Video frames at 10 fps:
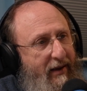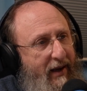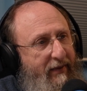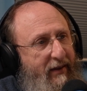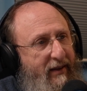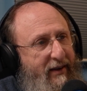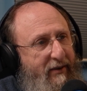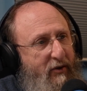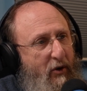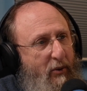the land
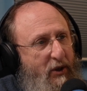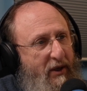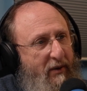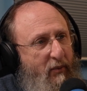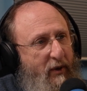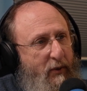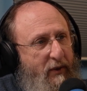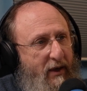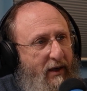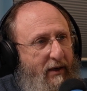of Goshen, which
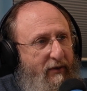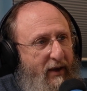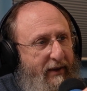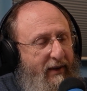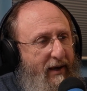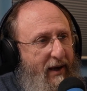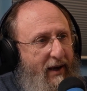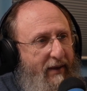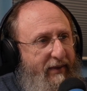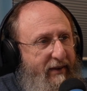was kind of like
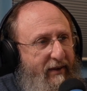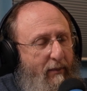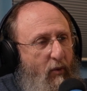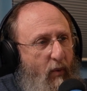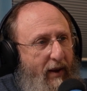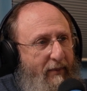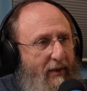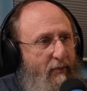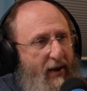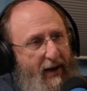the double
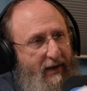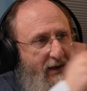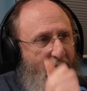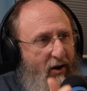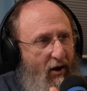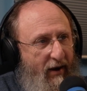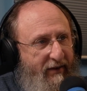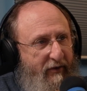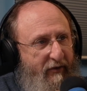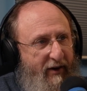whammy back
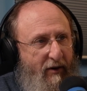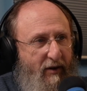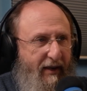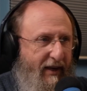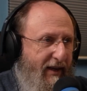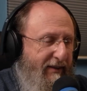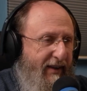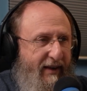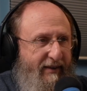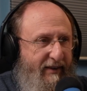onto Pharaoh. Like he
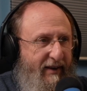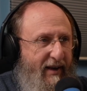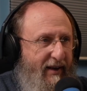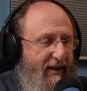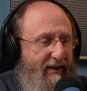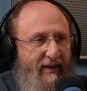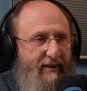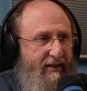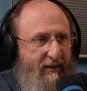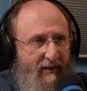intended
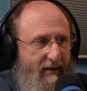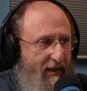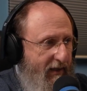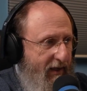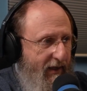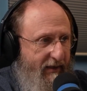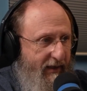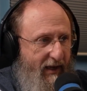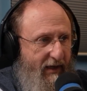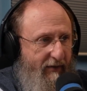
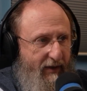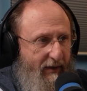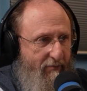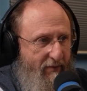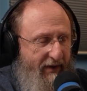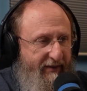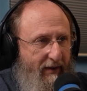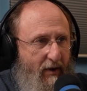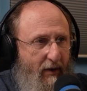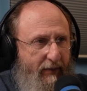to kind of like mess
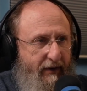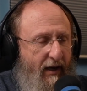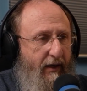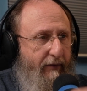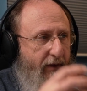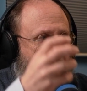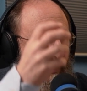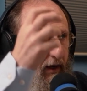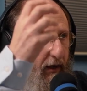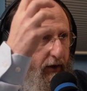them up and to kind of like
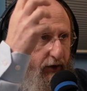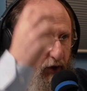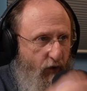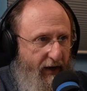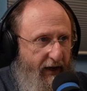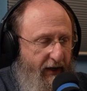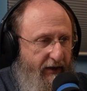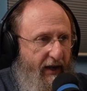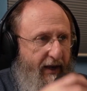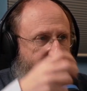
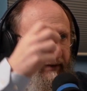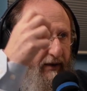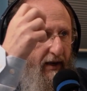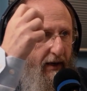degrade and